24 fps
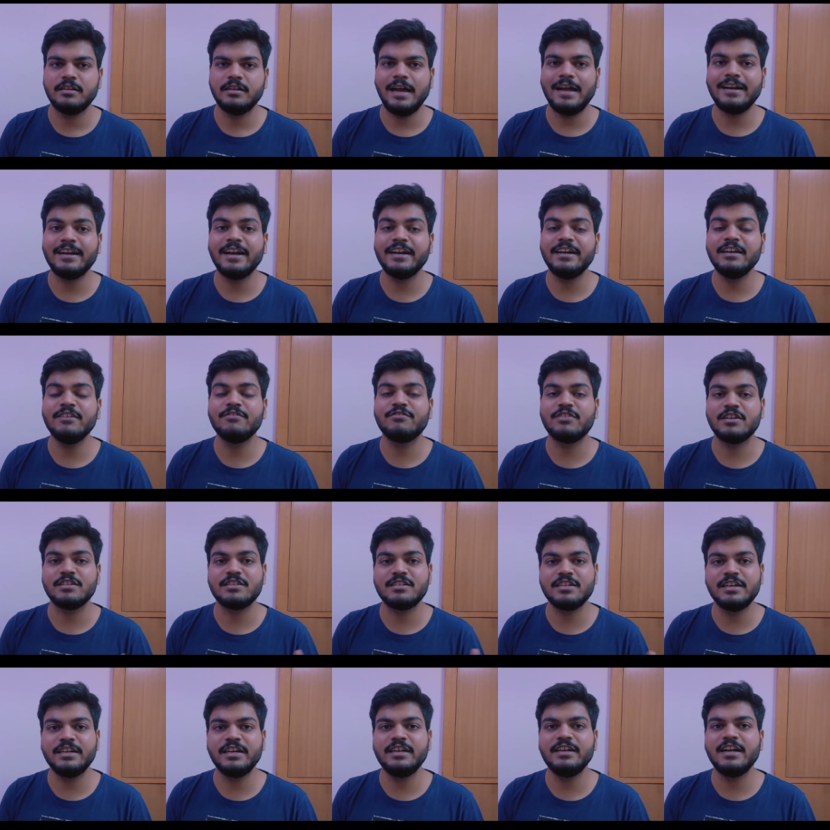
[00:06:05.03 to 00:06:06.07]
And getting
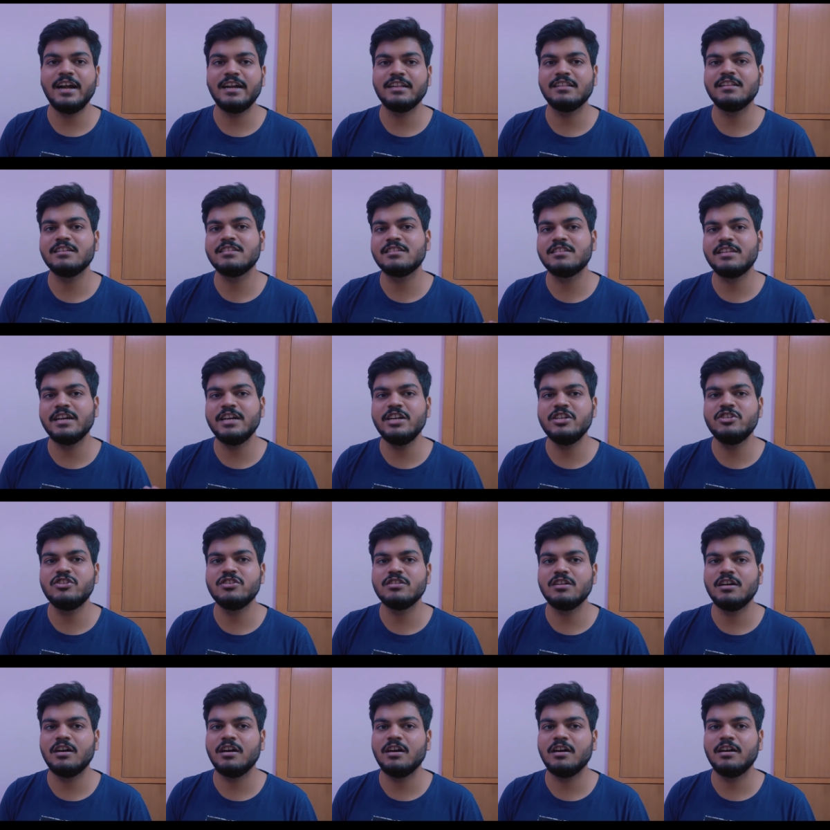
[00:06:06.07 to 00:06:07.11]
frustrated at this stage
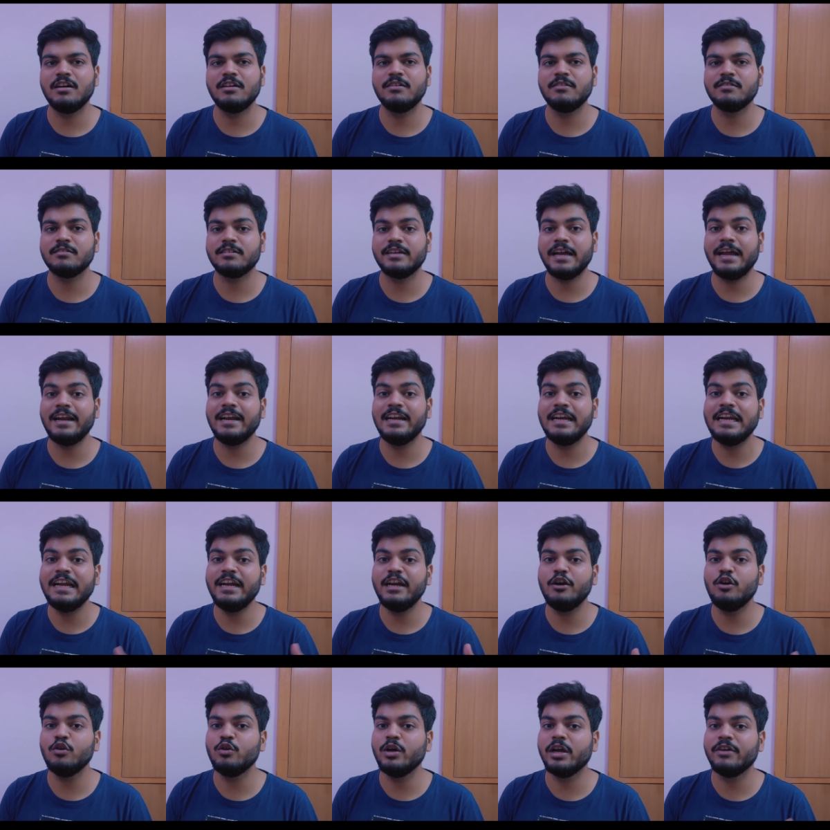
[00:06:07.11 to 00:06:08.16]
can
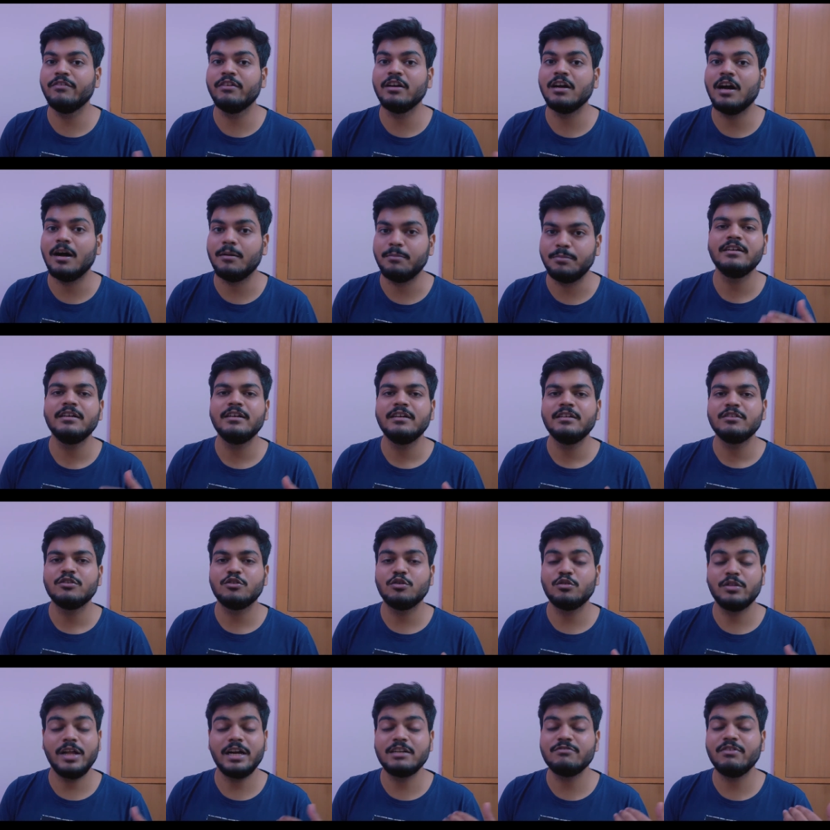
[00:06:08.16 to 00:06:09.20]
lead to giving up.
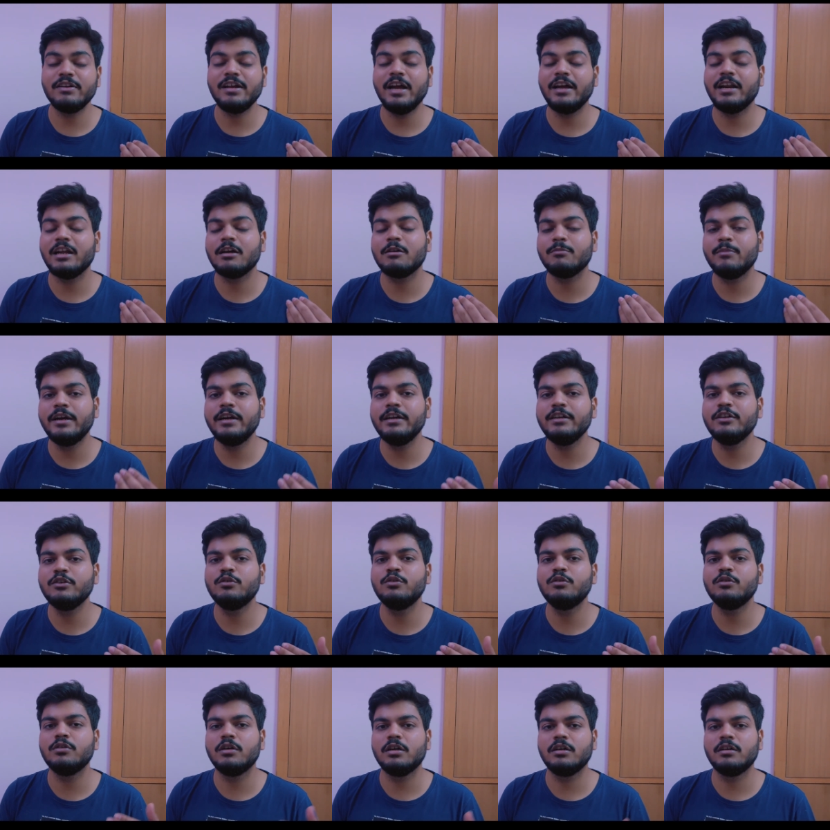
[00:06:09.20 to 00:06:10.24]
So that's why I recommend
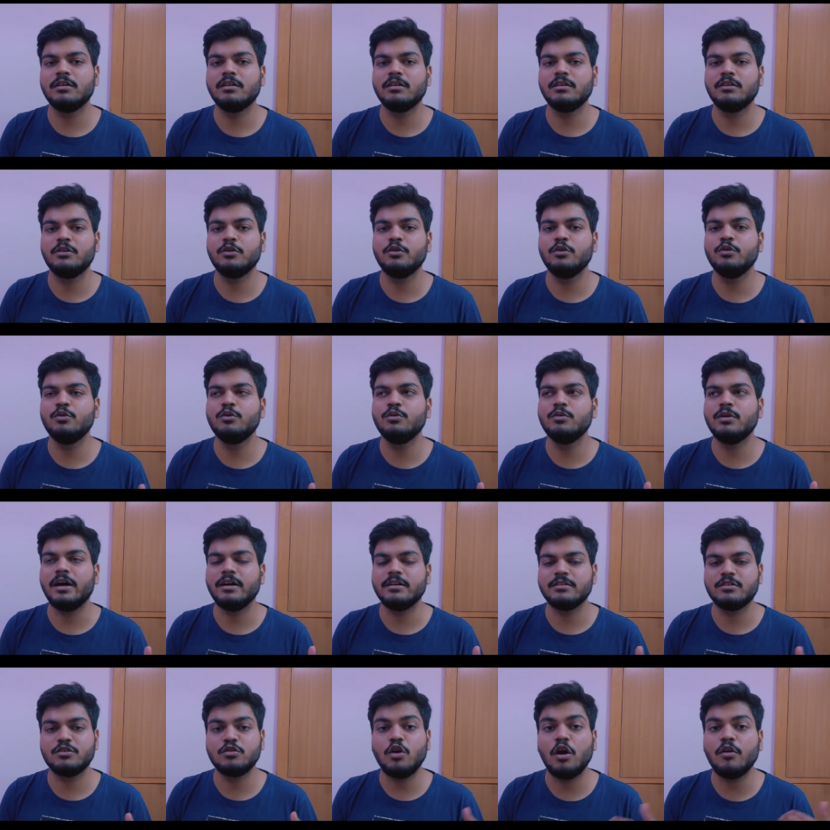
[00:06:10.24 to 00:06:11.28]
you to do
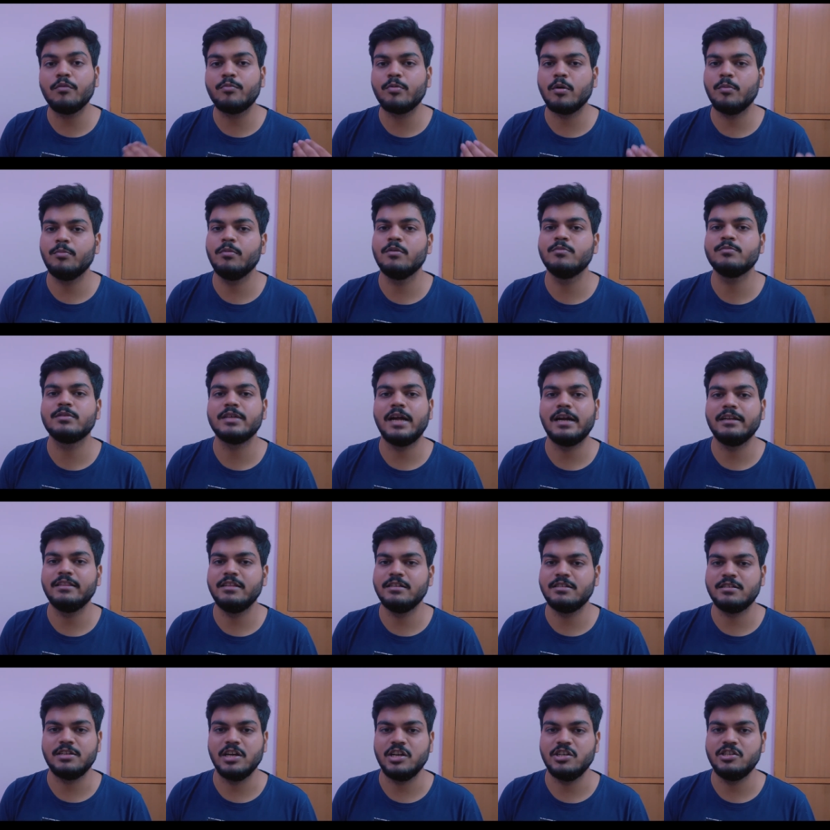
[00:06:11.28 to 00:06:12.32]
solved problems at
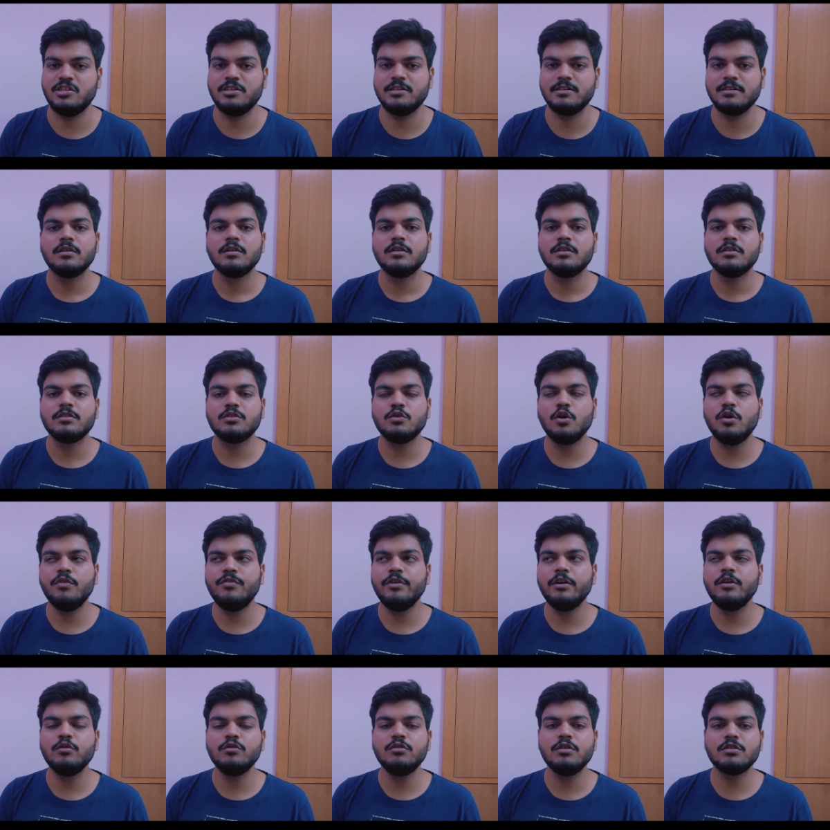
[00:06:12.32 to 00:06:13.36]
this stage. So if
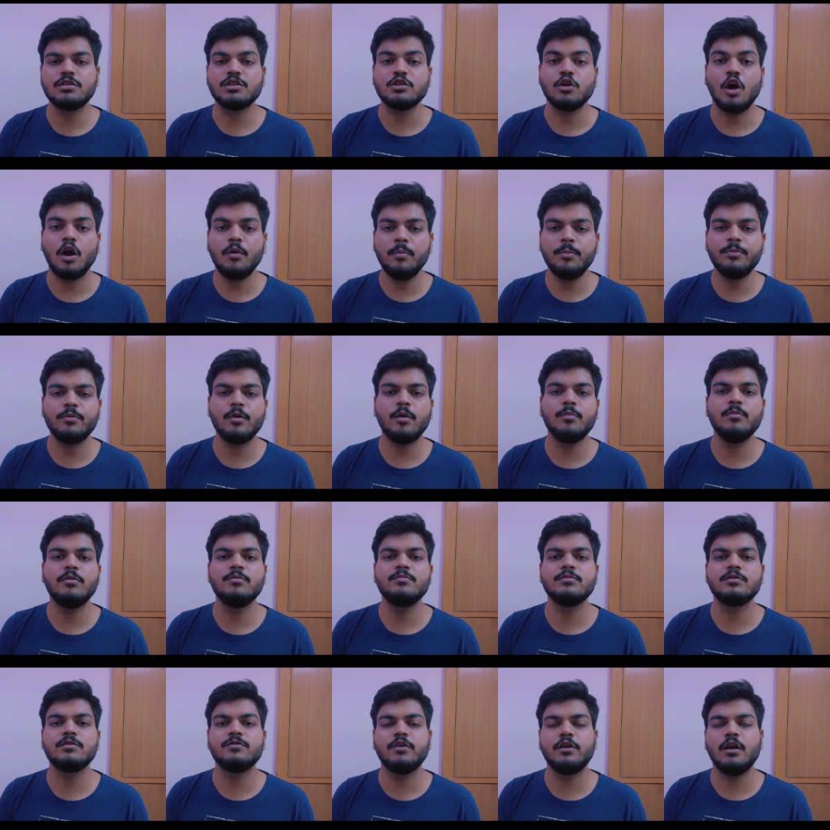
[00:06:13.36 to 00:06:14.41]
you do the solved
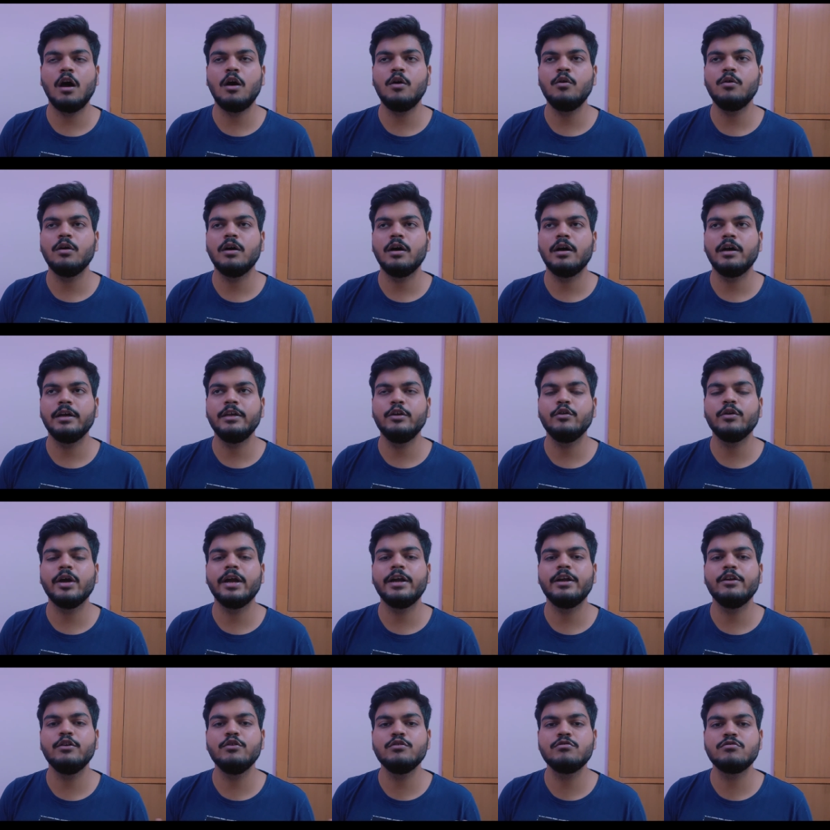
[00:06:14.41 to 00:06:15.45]
problems for now, you
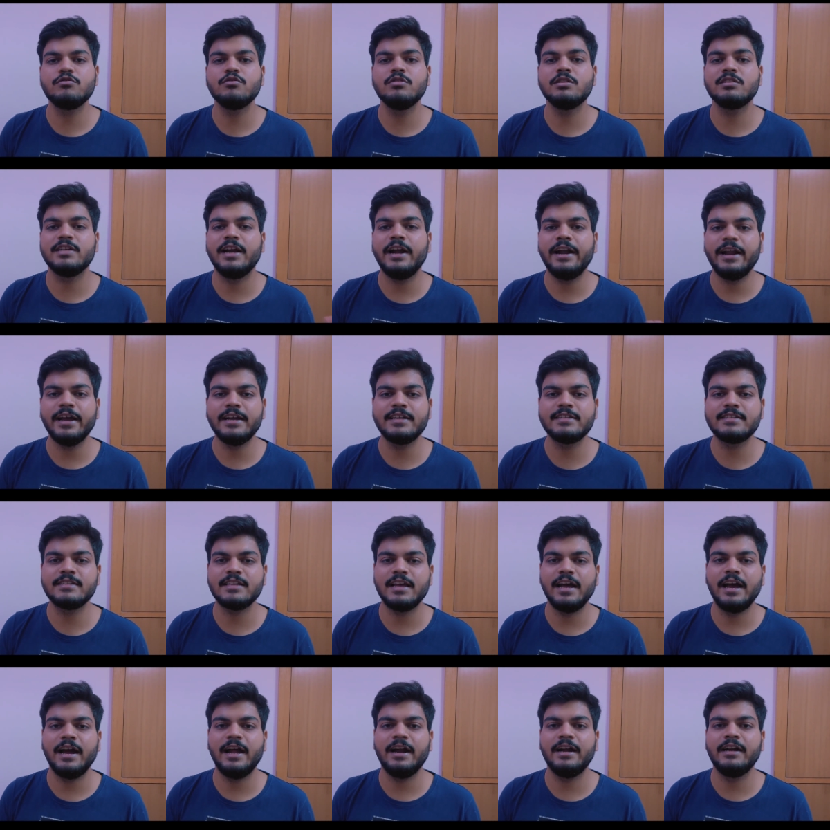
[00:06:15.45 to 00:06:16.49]
get used to the syntax
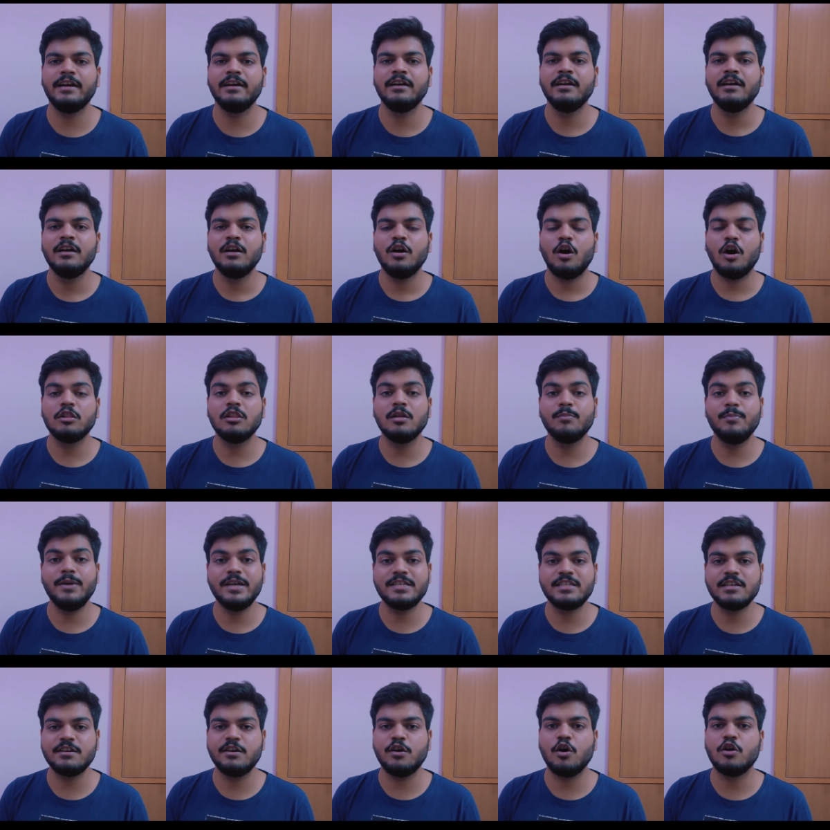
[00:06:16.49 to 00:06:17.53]
and all the
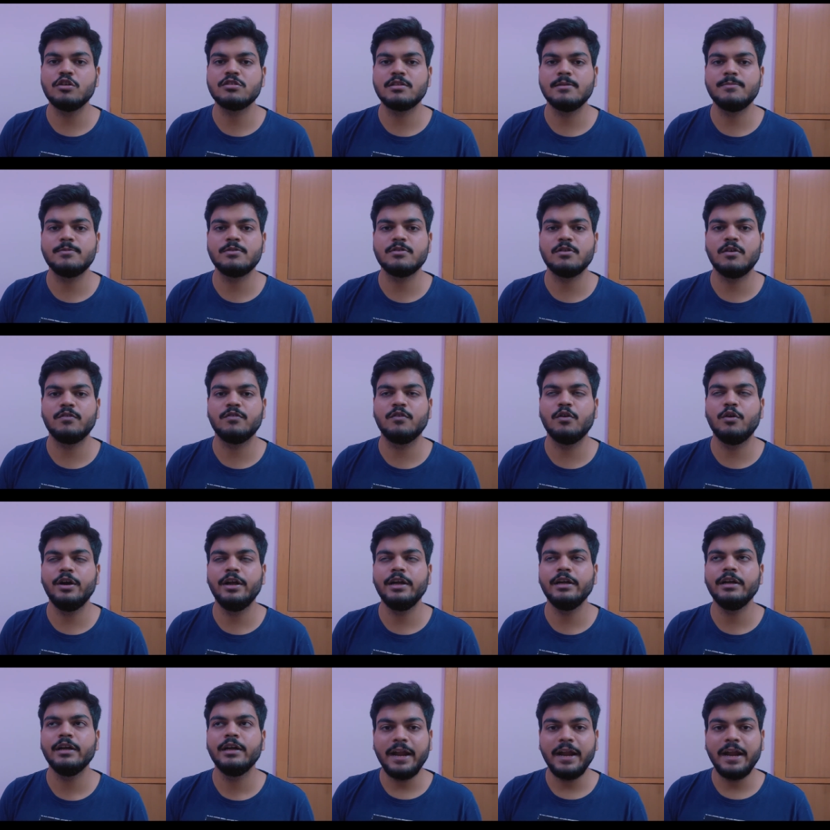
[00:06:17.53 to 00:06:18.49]
basic concepts of coding.